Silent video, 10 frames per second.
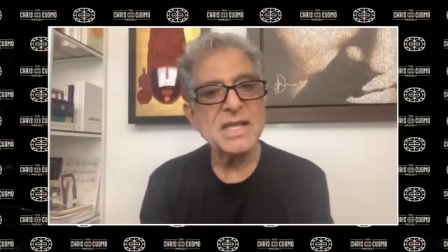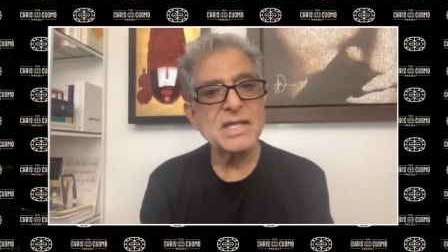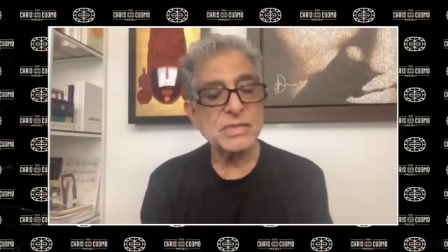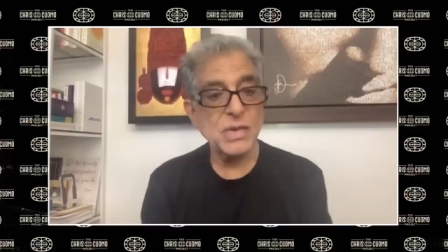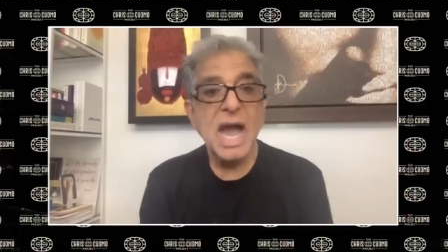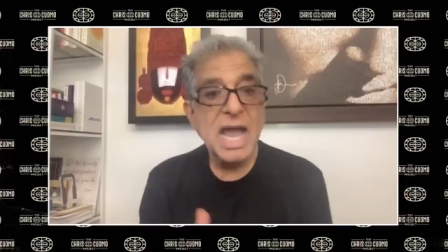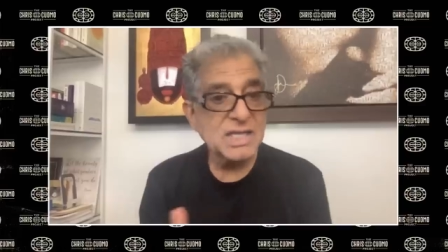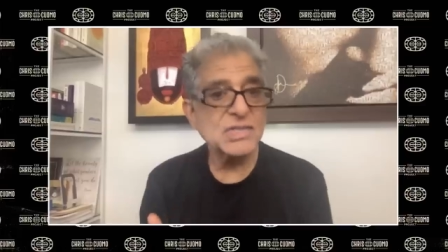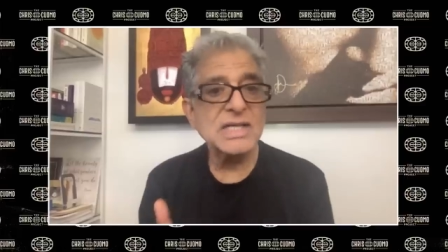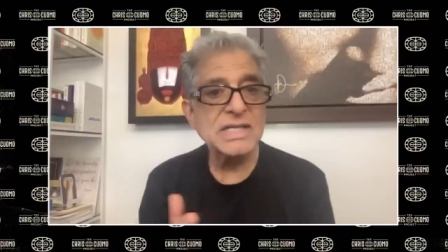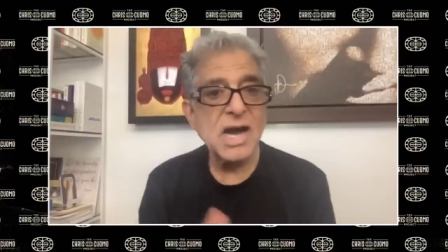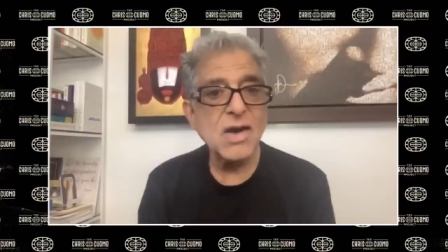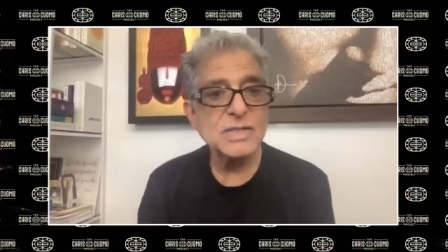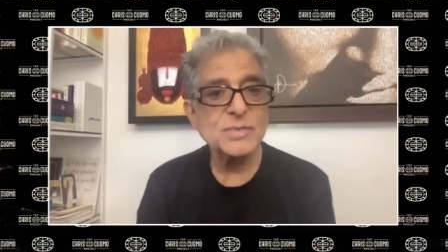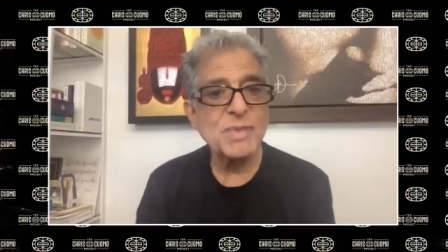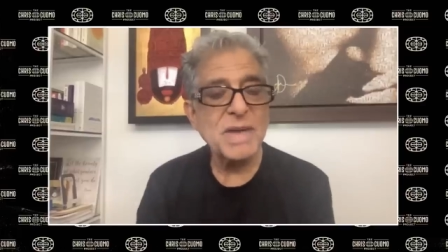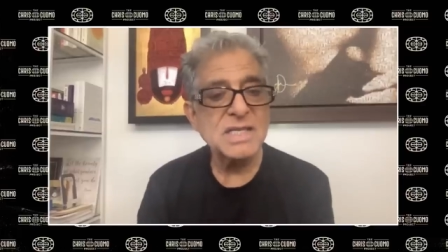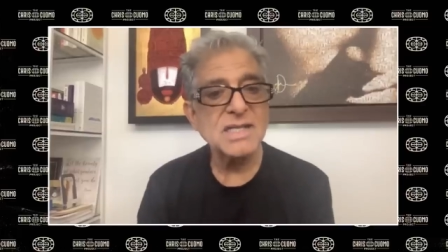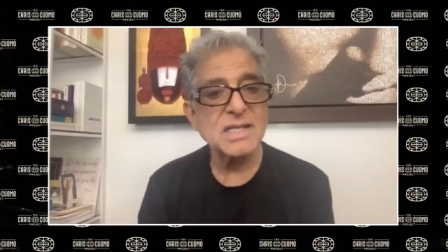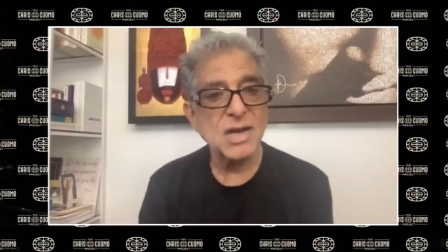So I actually now
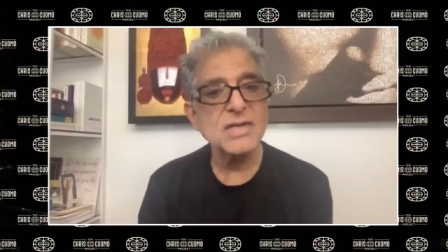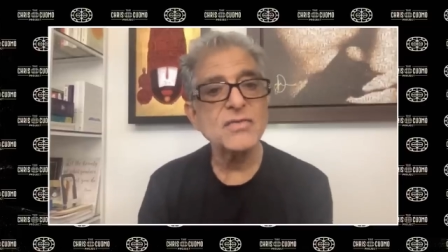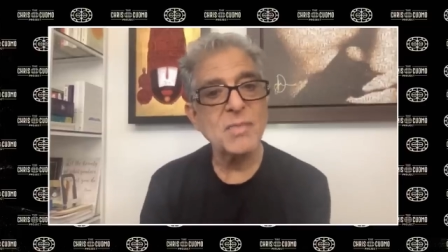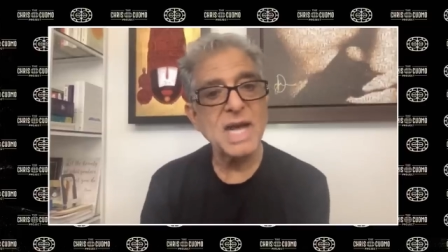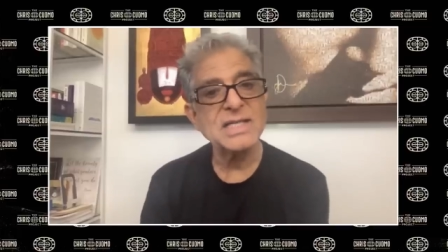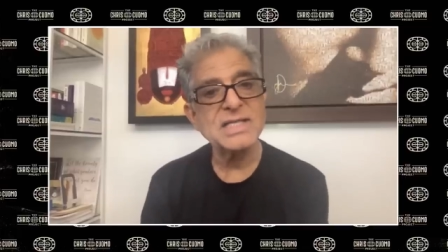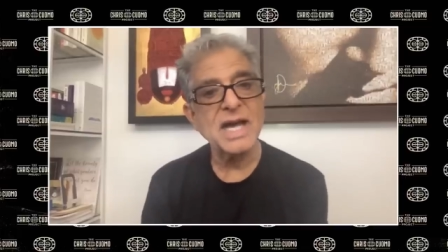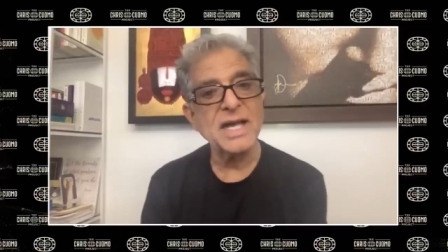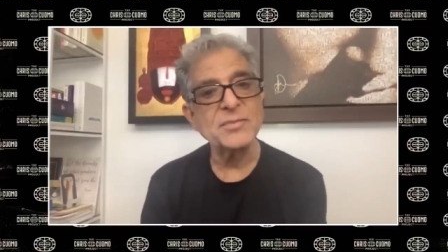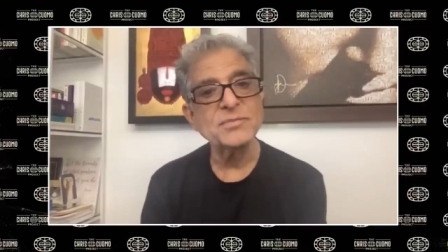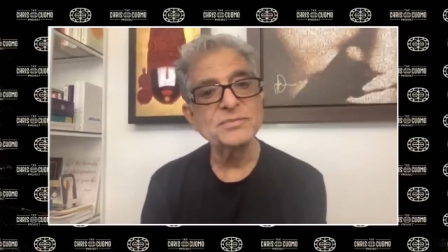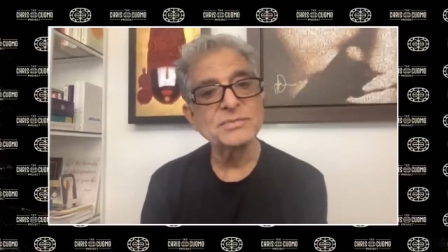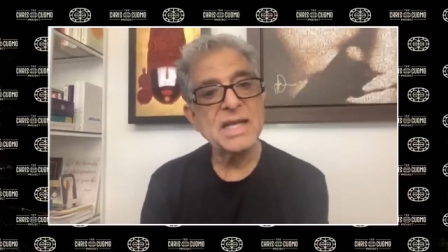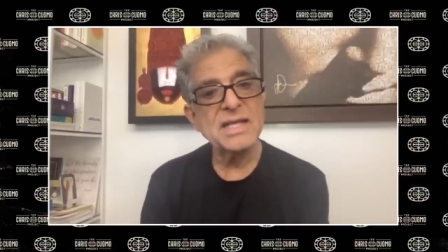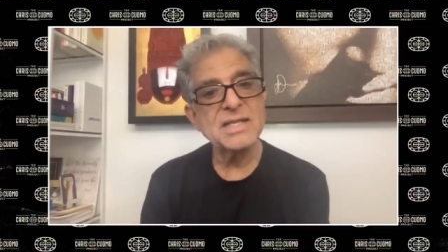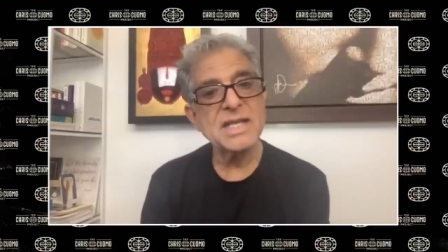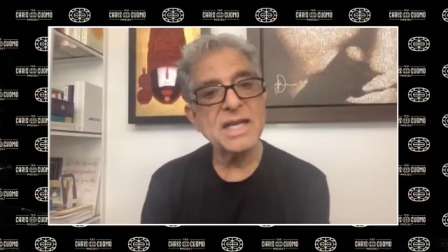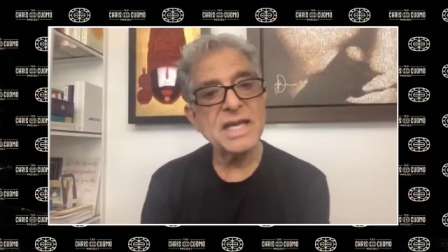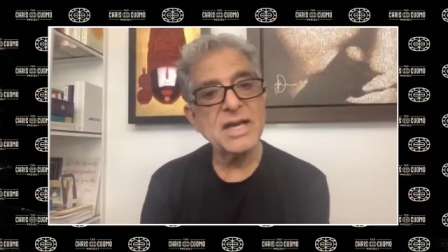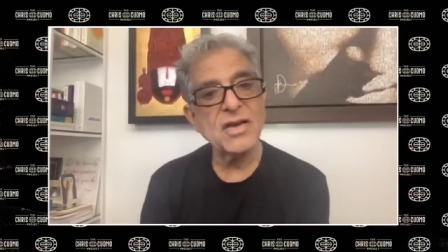spend a lot of my time
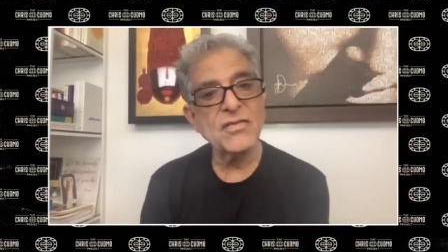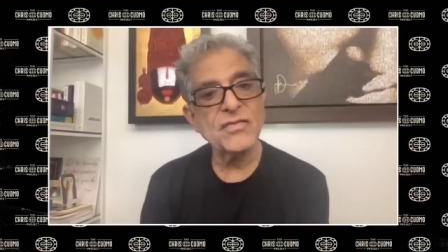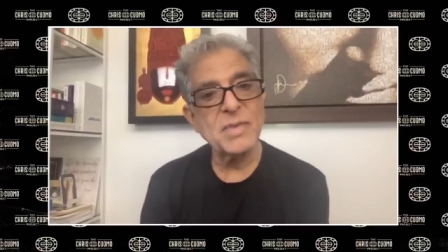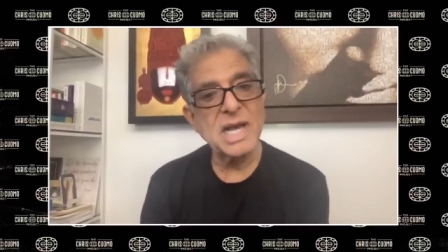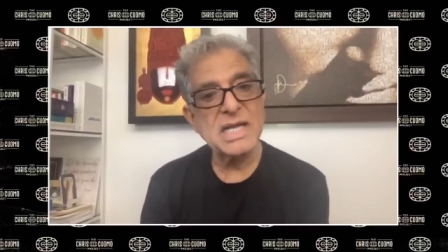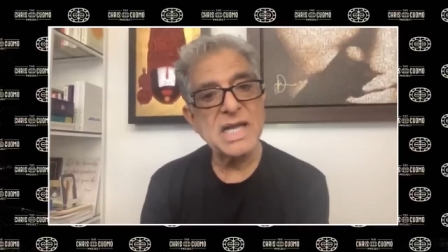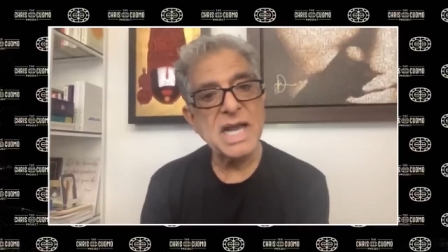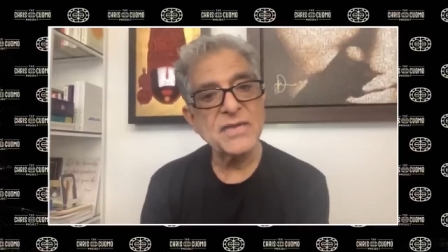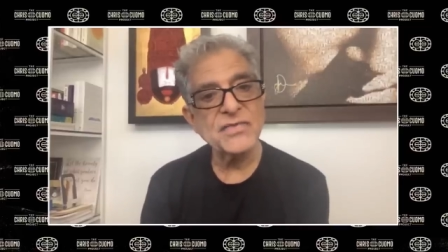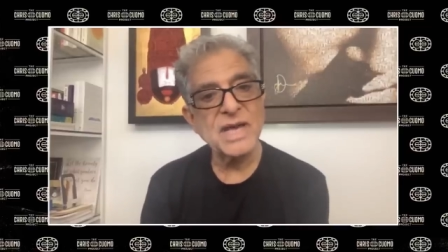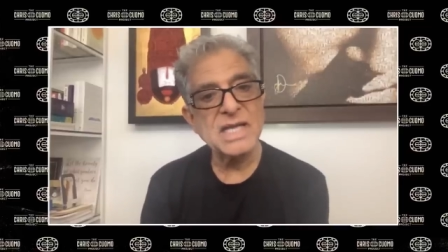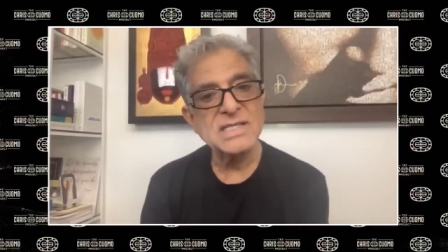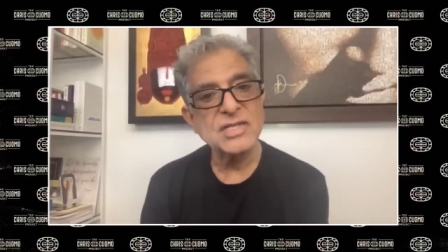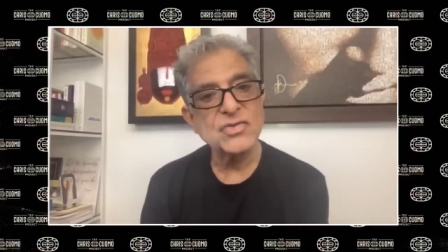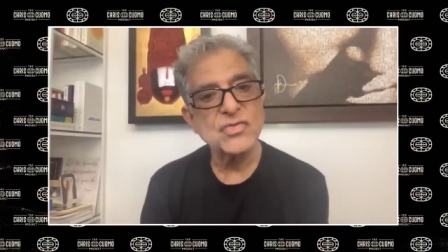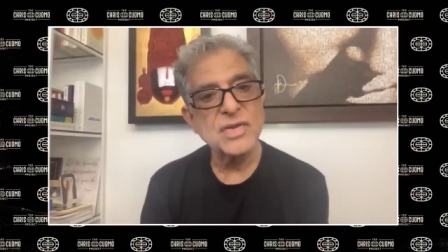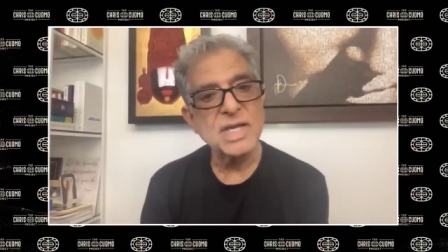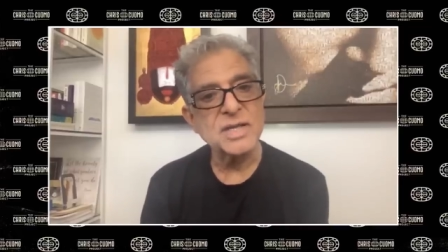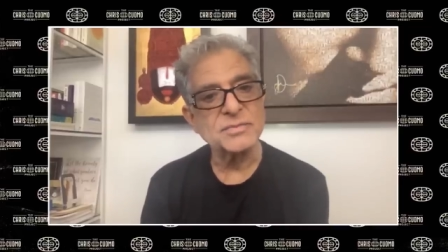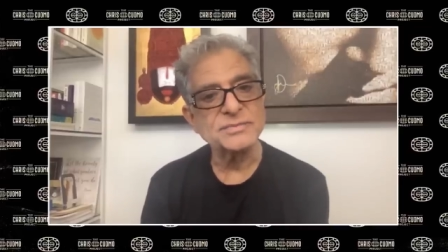thinking of my life as a
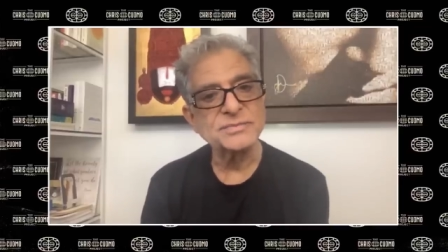dream.